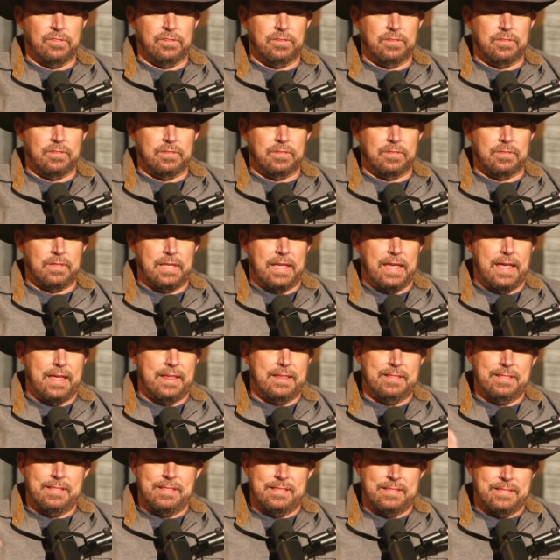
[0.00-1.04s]
the,
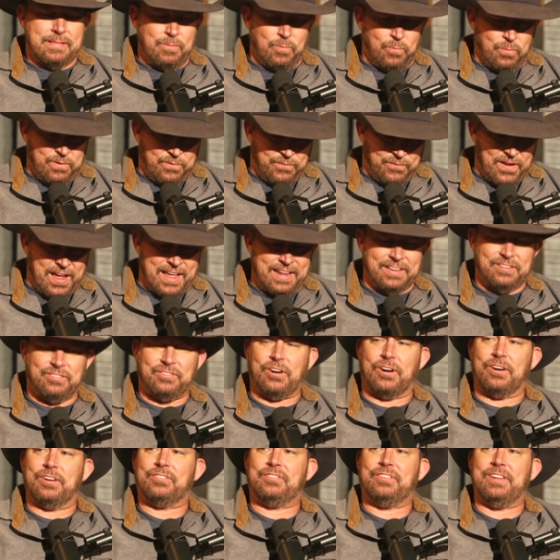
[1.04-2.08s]
we're finally
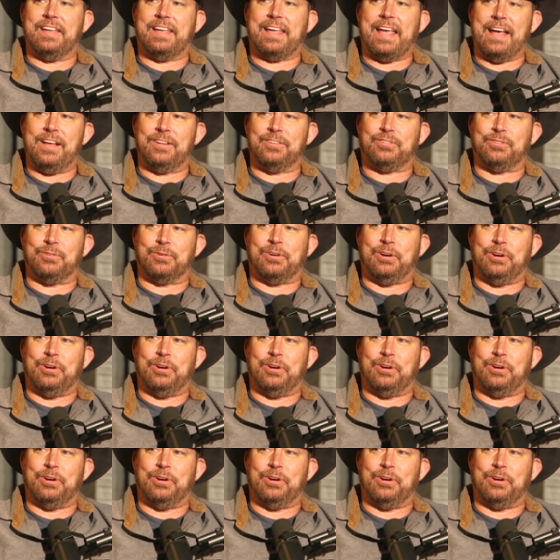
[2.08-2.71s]
starting to see council